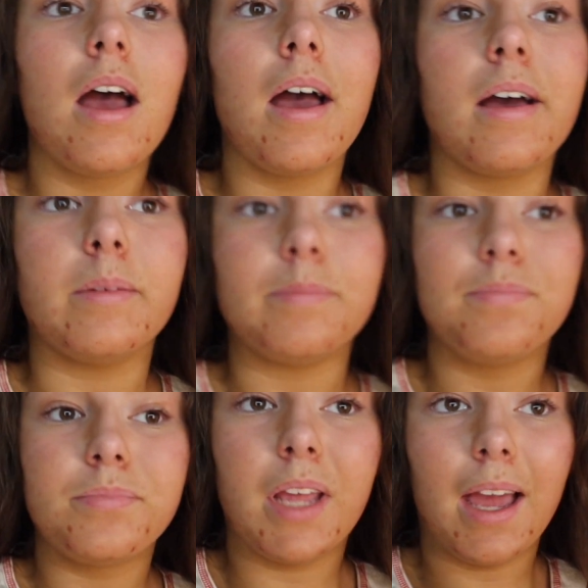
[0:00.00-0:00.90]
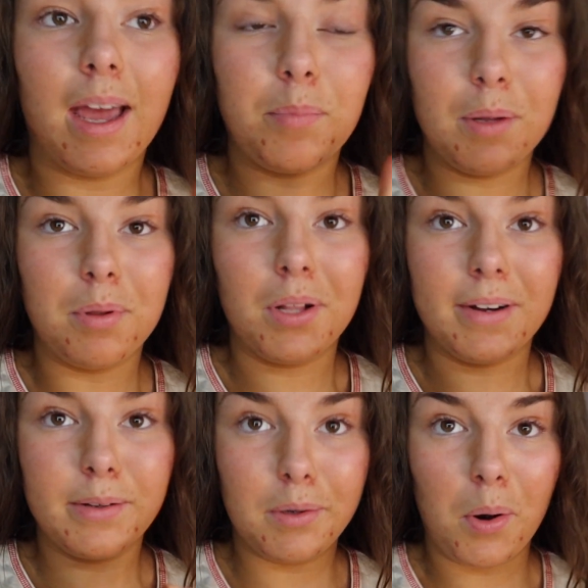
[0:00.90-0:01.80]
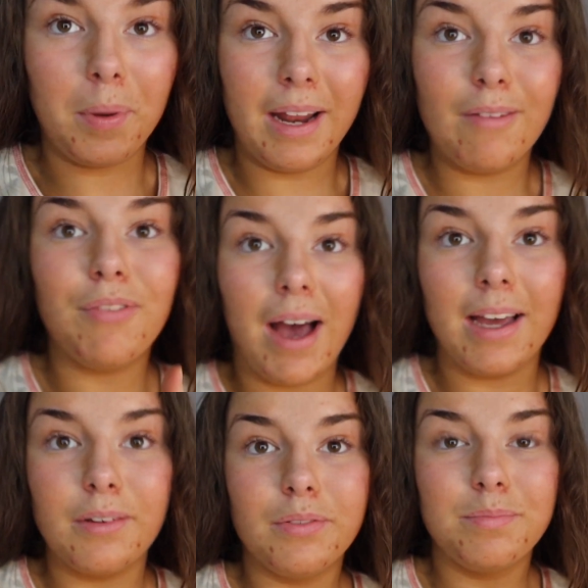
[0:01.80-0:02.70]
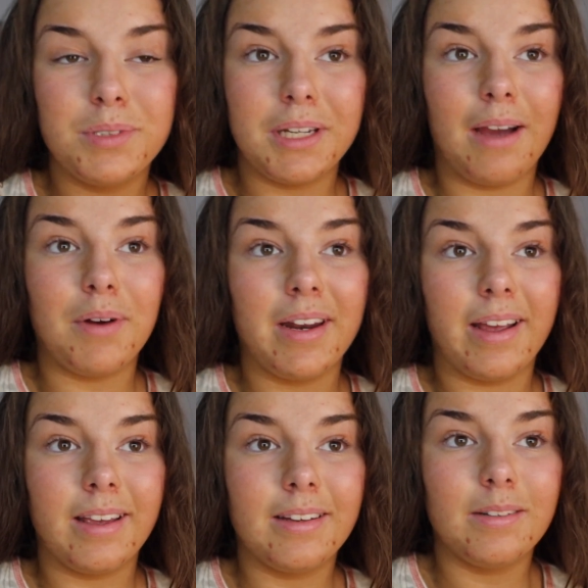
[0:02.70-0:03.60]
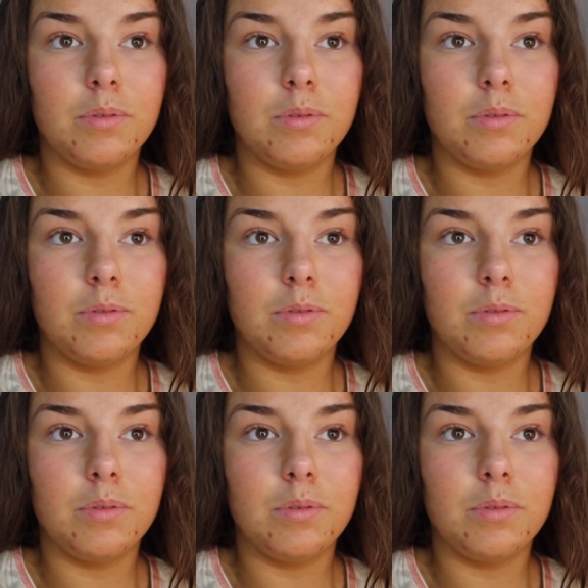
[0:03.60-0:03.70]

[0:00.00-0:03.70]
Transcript: And people are coming at 5 to get ready.